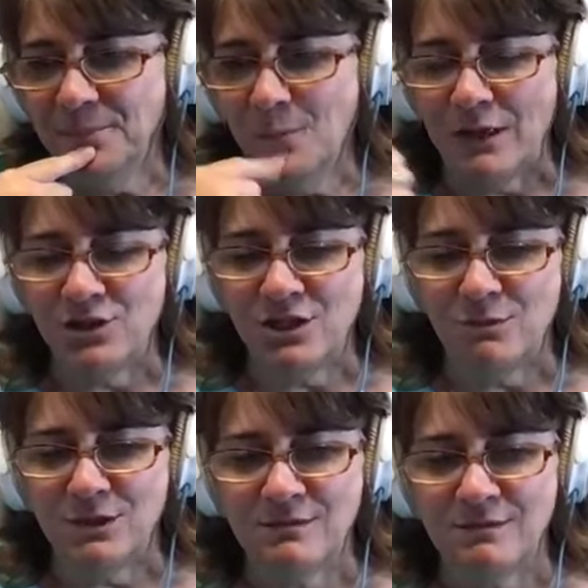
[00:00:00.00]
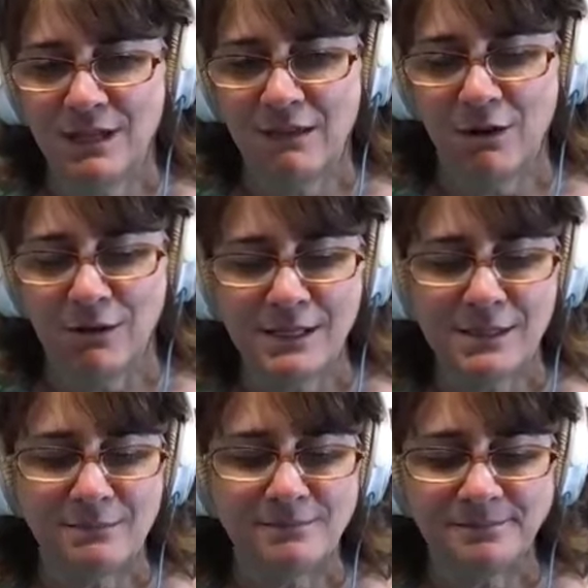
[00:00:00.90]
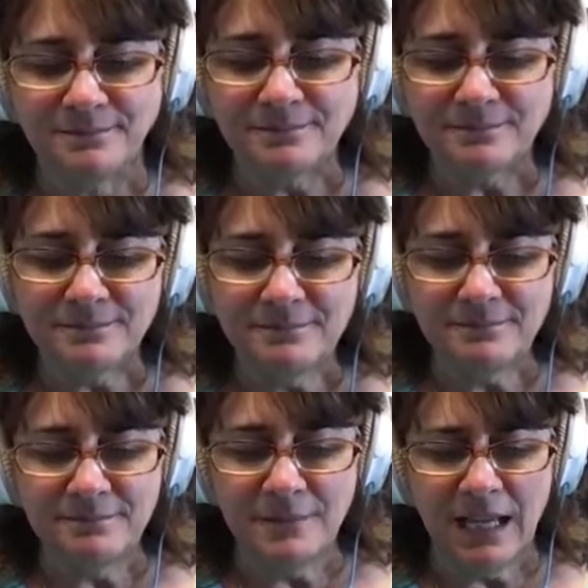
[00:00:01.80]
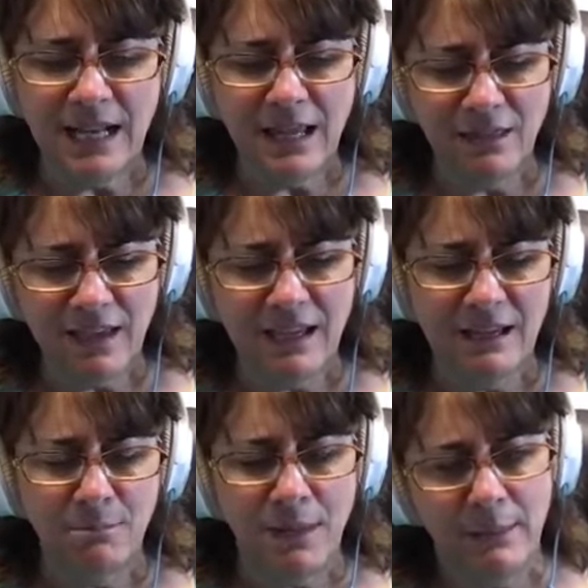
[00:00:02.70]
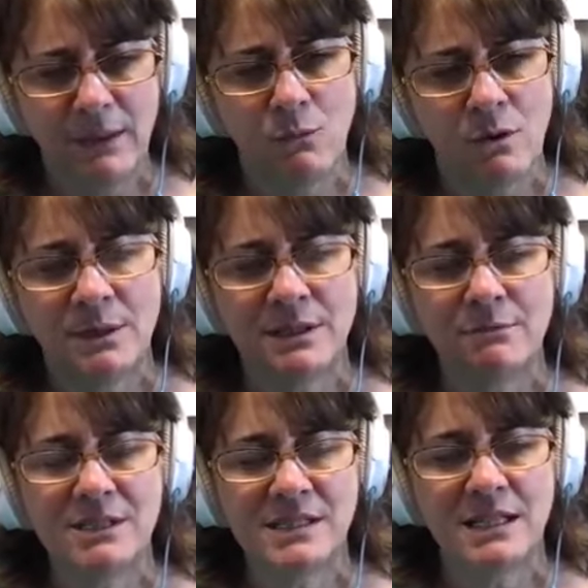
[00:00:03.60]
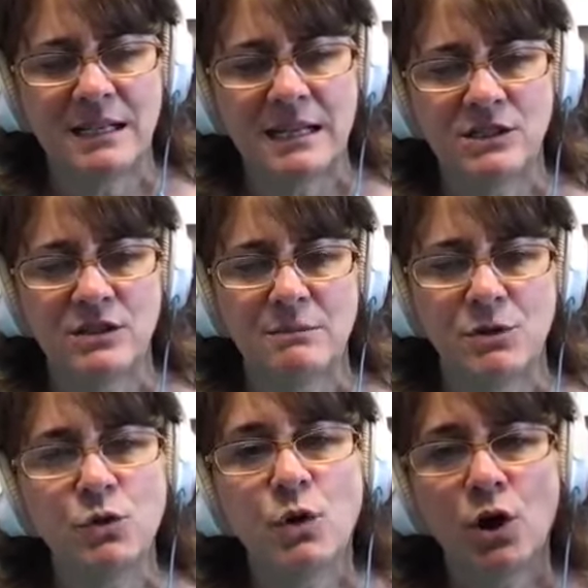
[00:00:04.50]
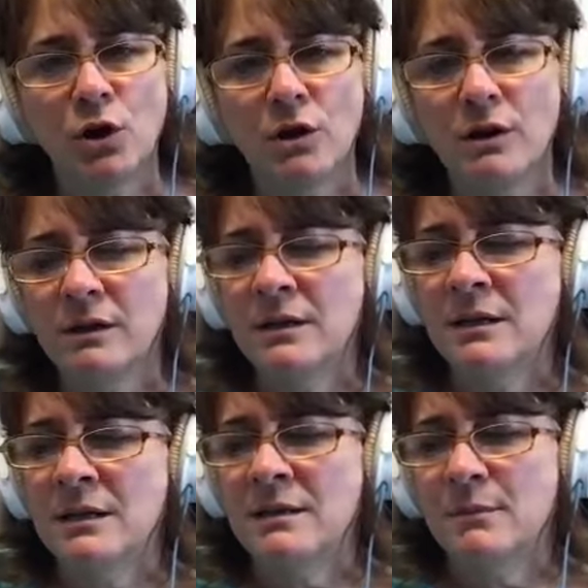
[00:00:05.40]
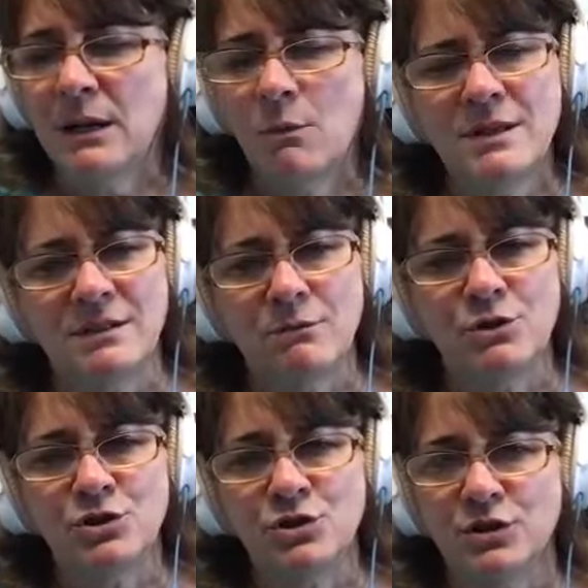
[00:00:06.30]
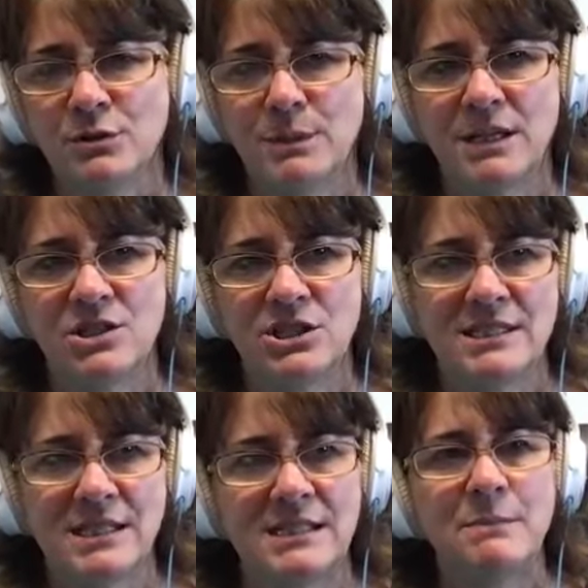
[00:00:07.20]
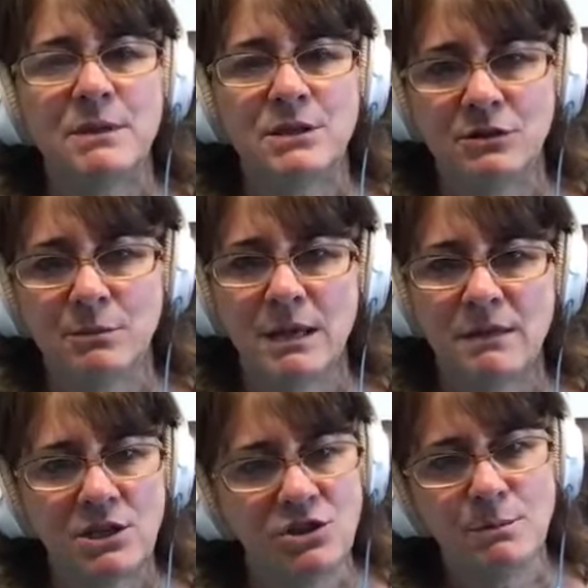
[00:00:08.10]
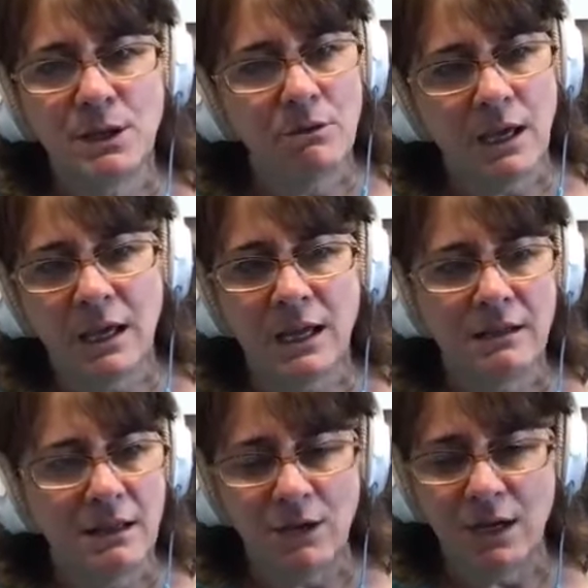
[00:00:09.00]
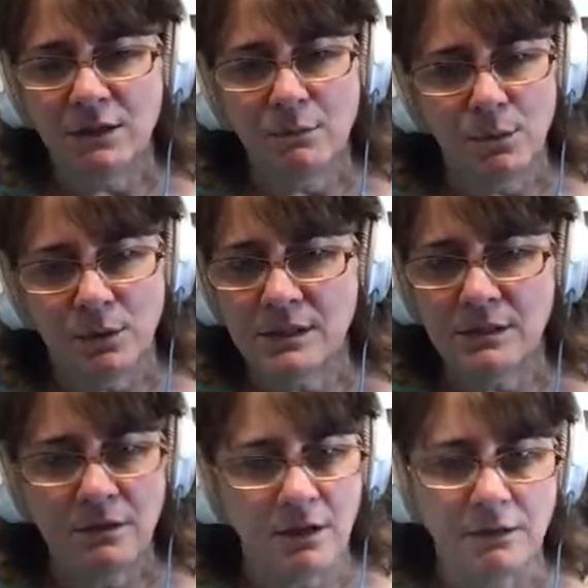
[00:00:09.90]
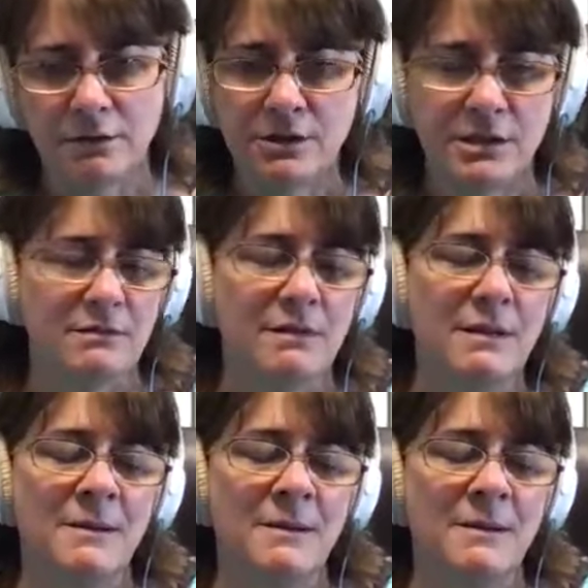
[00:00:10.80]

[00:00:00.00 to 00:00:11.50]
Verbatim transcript: while she was giving her lesson. And I think maybe the woman that was sitting next to them knew her, but mm-hmm. I mm. wasn't real sure because she said something to her about they should be okay. They've got their books and their colors and